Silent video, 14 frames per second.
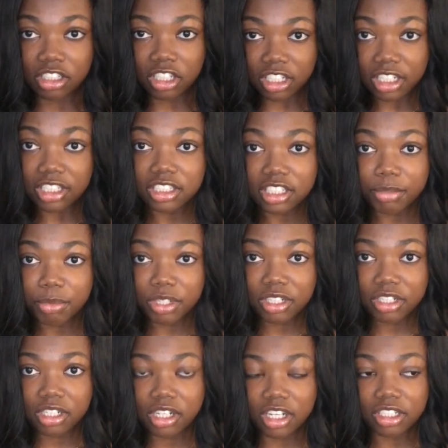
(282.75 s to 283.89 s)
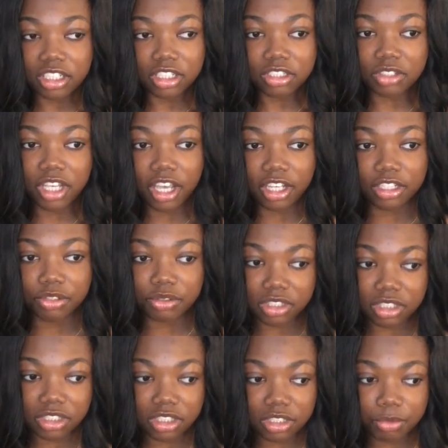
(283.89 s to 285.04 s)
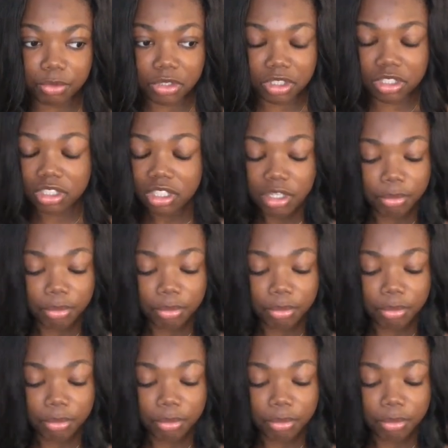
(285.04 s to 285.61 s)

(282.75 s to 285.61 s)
getting slimmer and then you can't use this anymore.